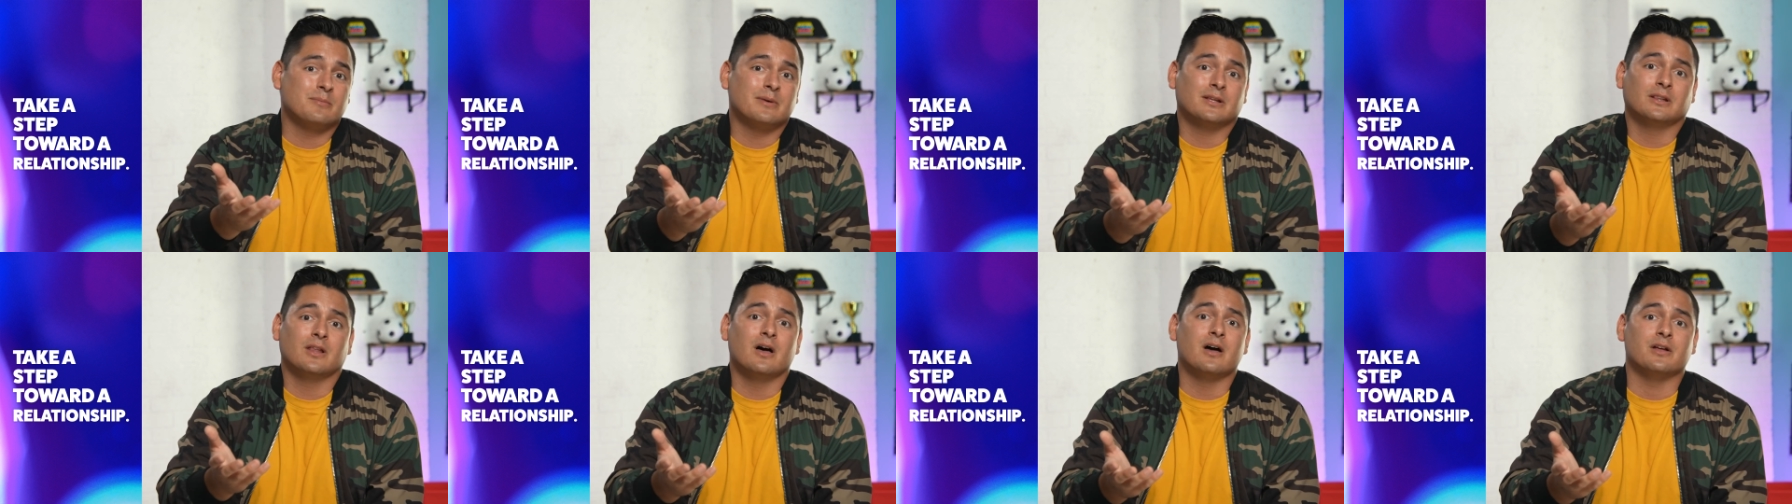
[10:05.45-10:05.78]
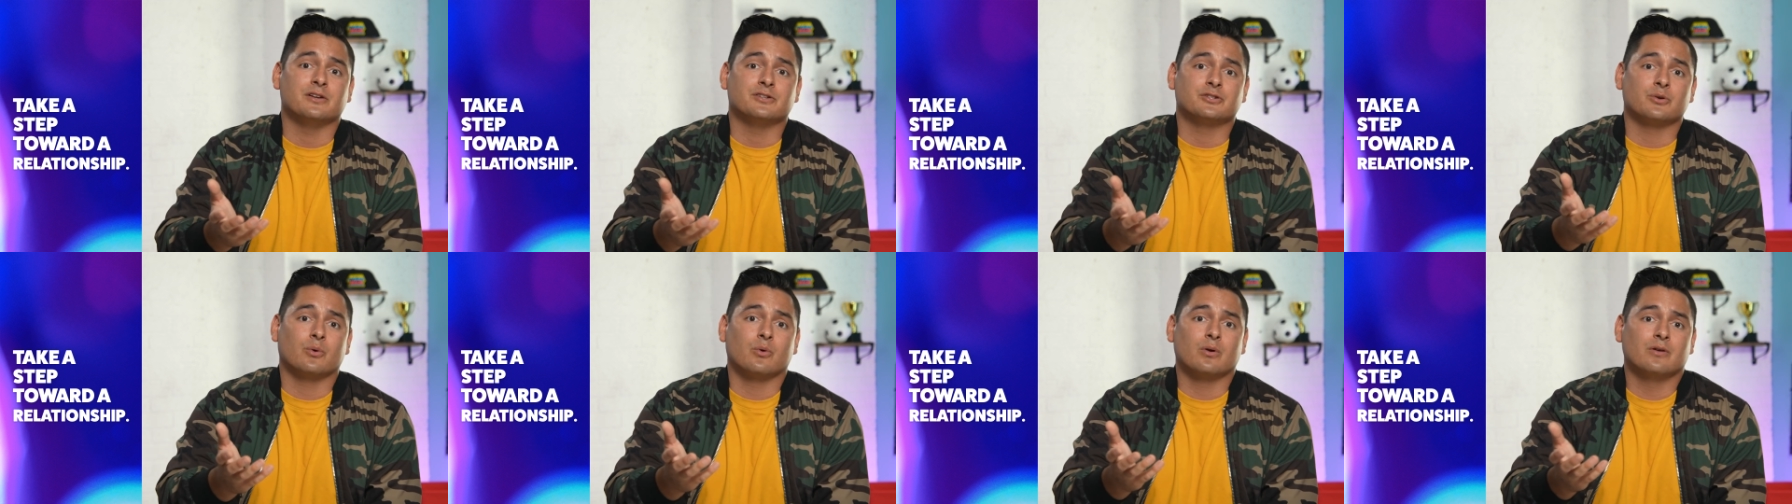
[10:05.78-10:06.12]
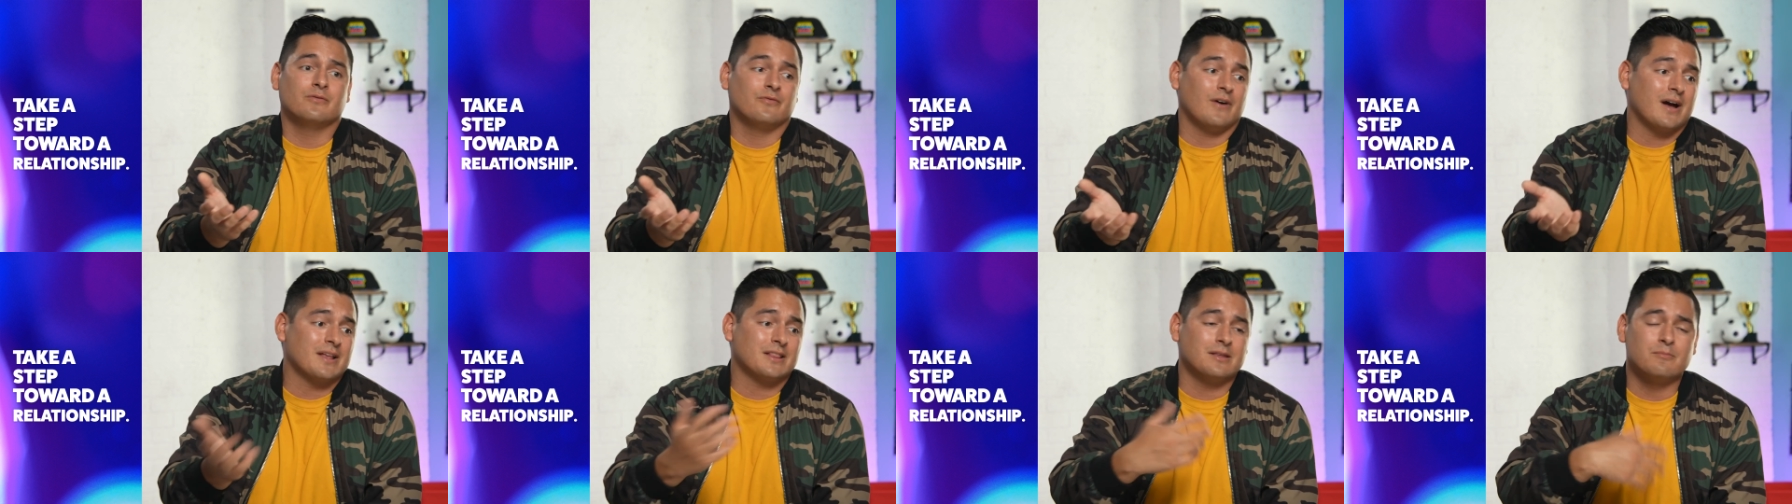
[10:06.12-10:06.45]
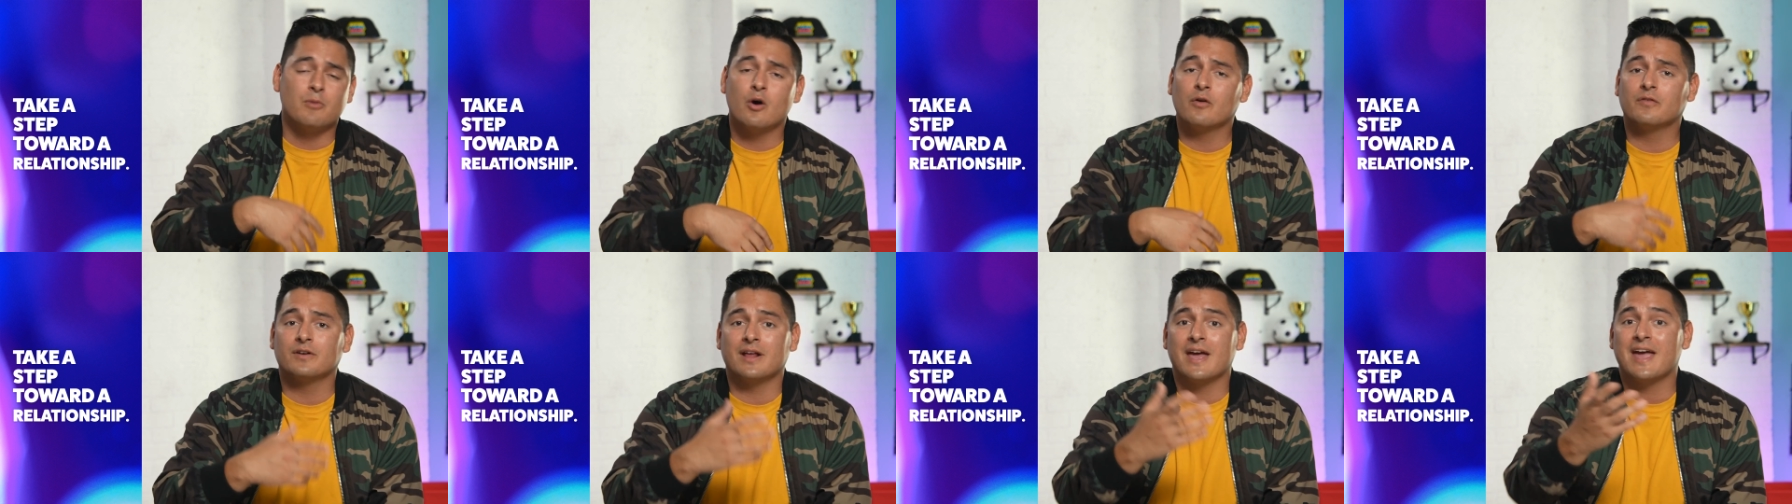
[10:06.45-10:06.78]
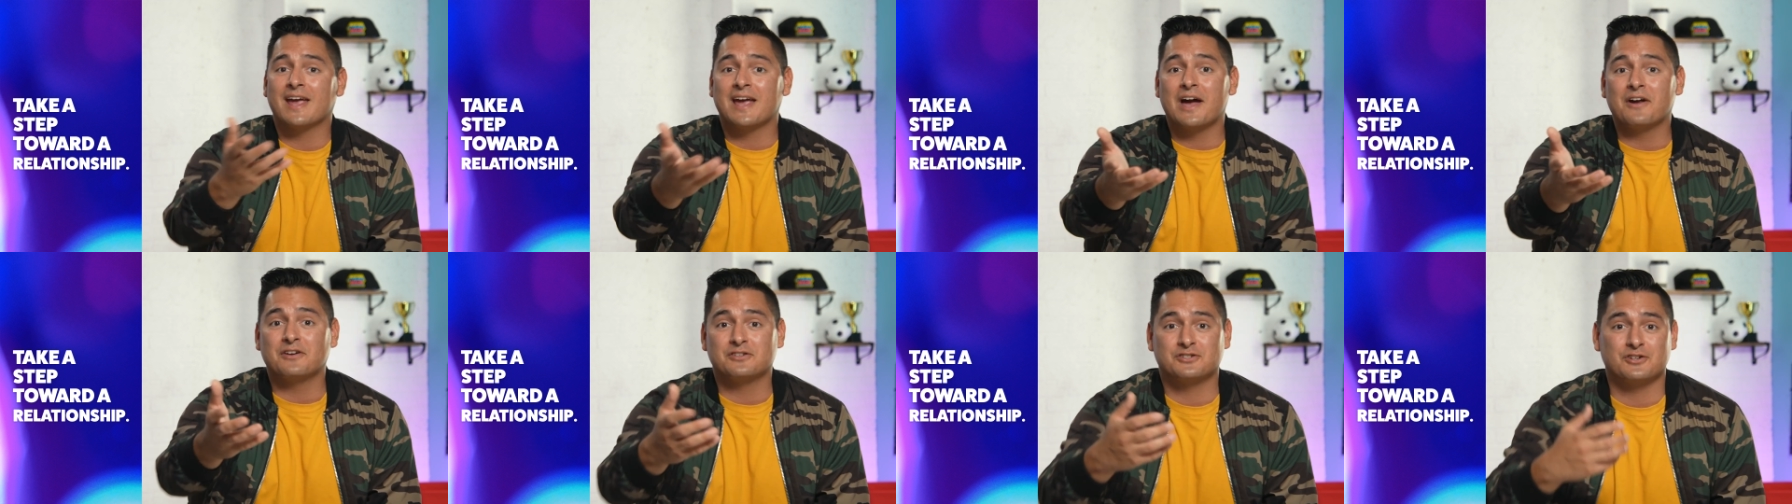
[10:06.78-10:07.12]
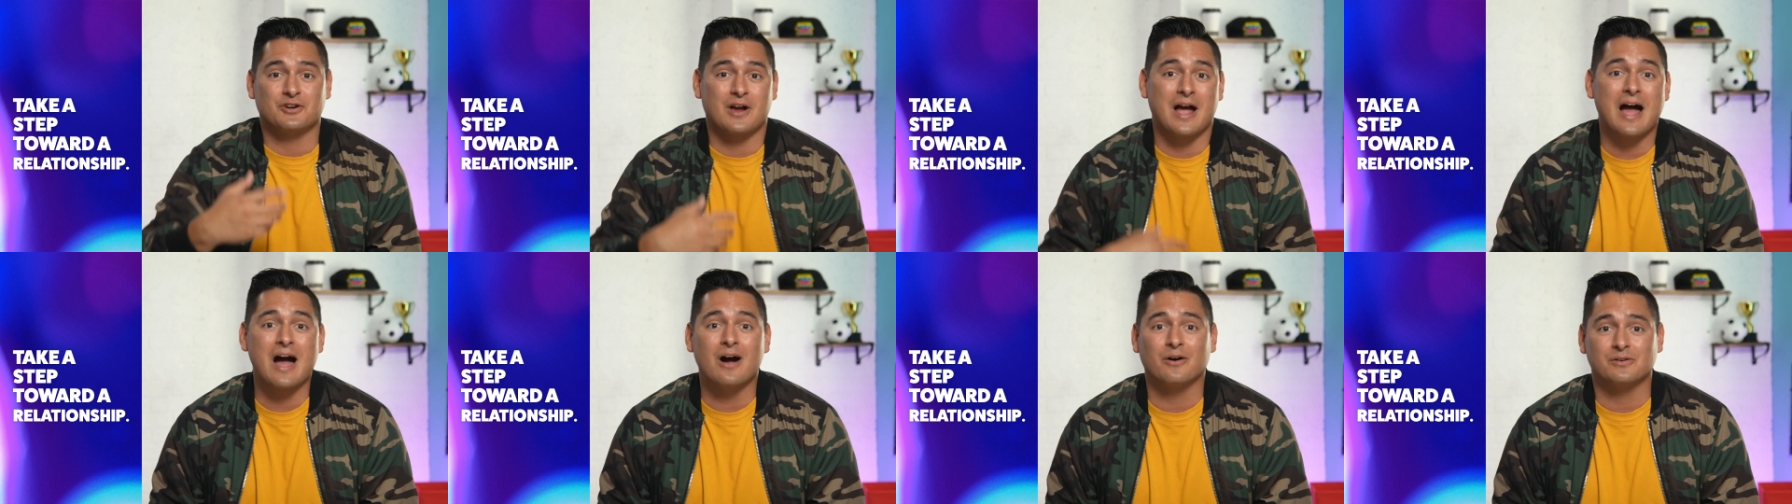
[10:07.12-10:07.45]
them at lunch or invite them over to hang out at
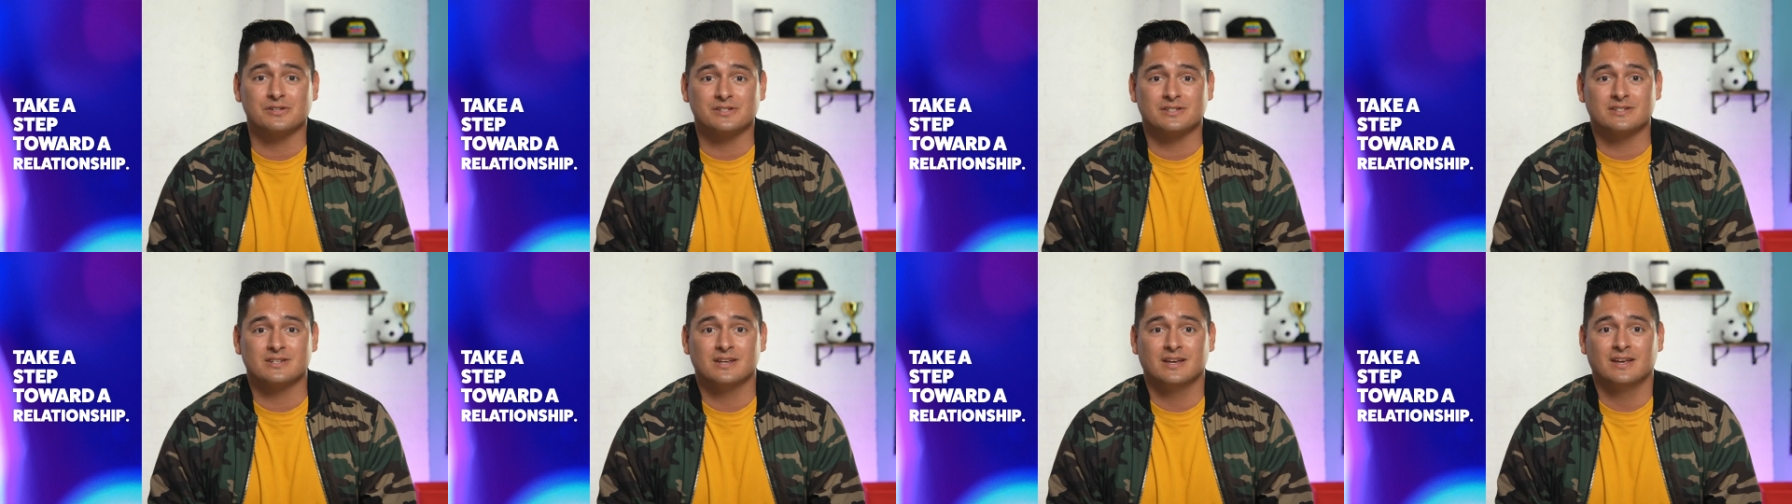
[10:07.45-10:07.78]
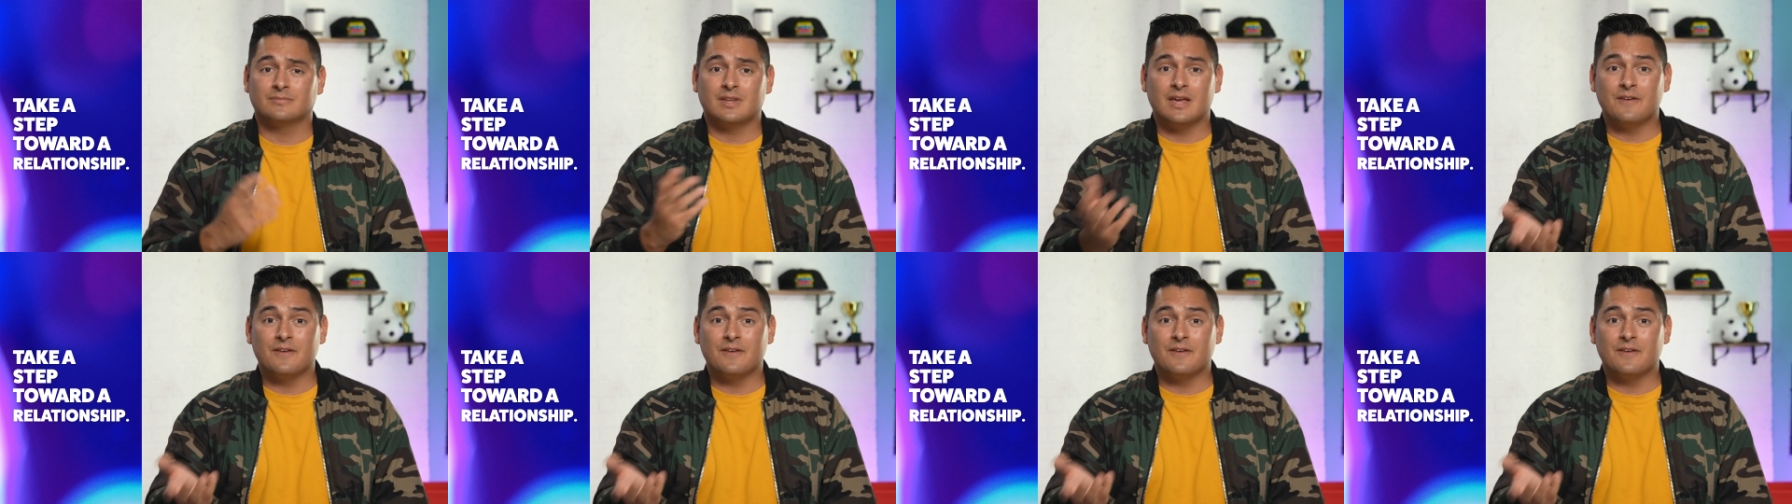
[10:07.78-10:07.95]
your house.